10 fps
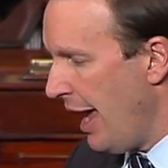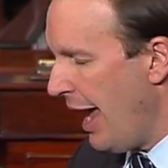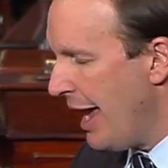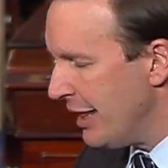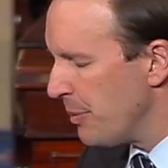
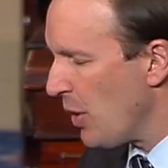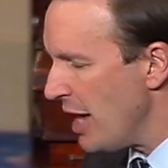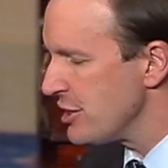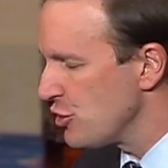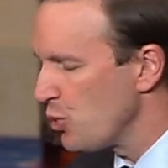And in the
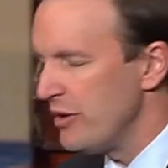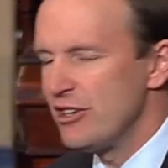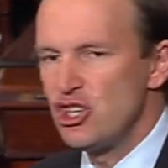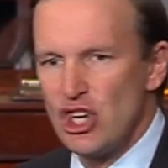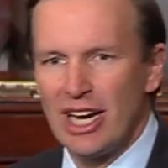process, we've
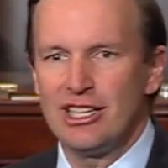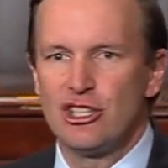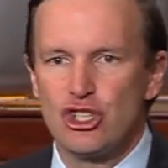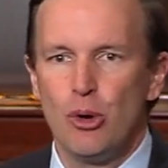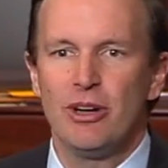injected
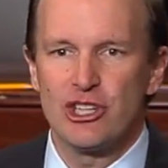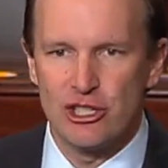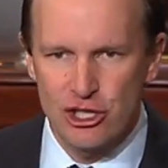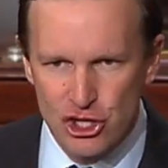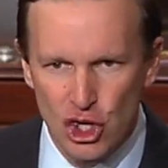so much
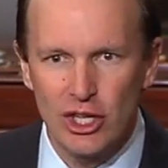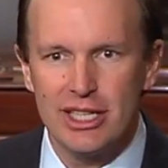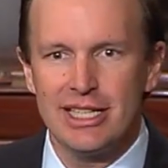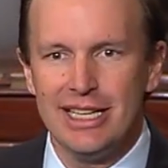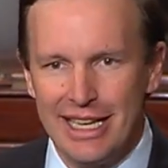
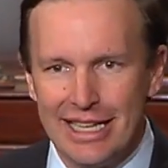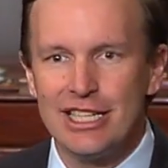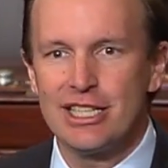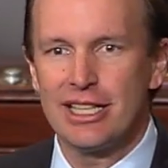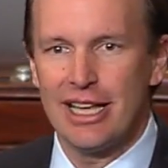uncertainty
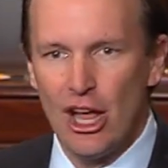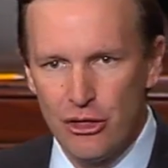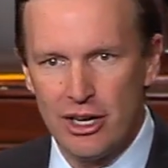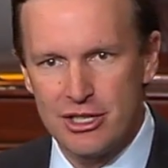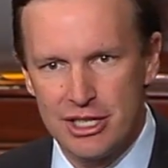into the
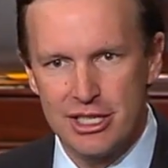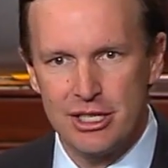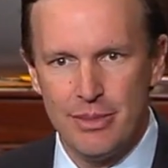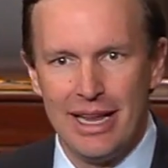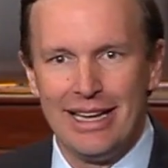healthcare
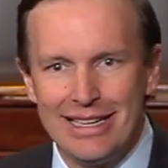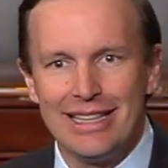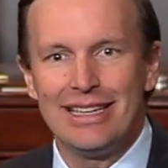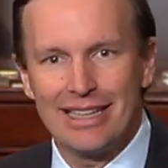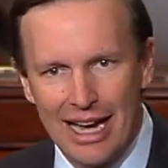system and into
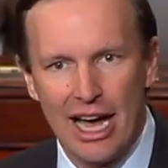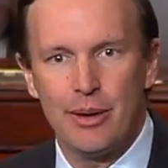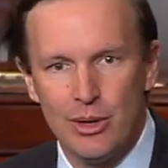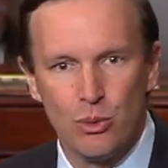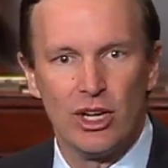the
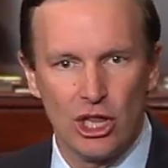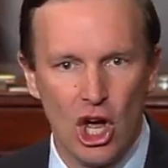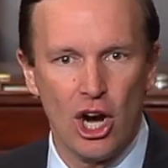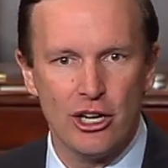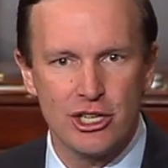economy writ
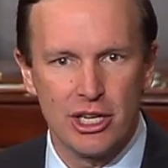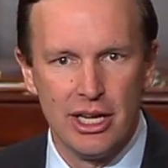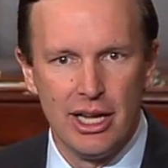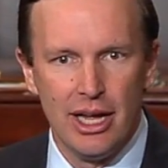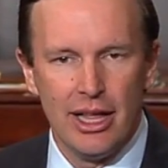large
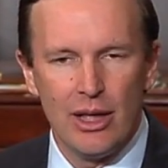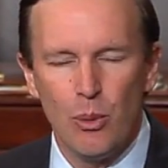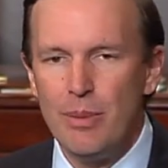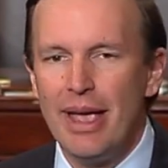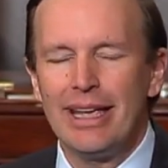that
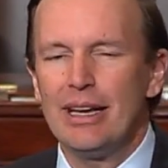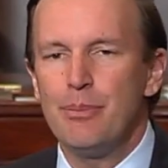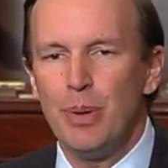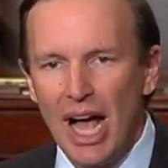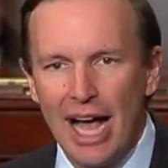we make it
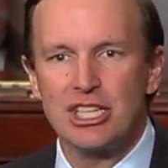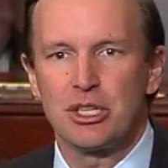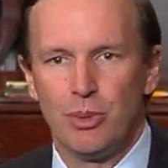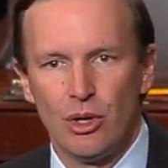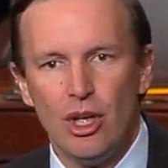
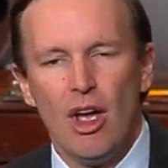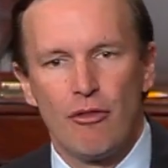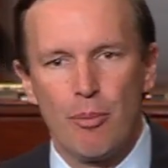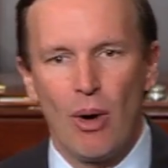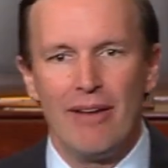impossible
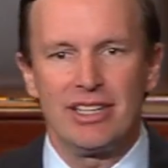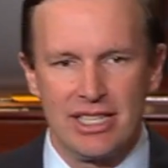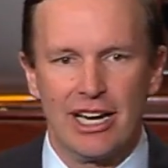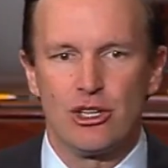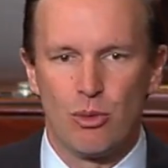for private
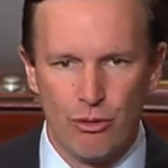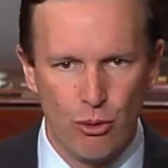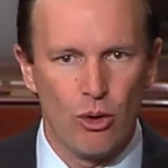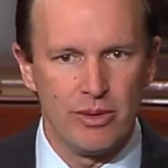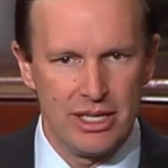sector
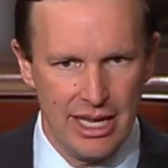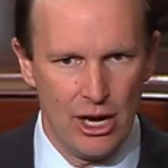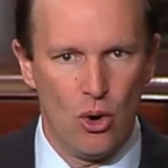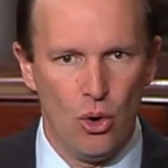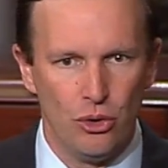reform to
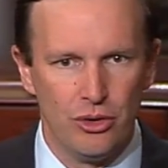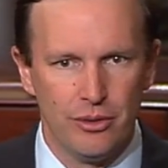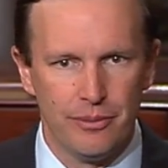take hold.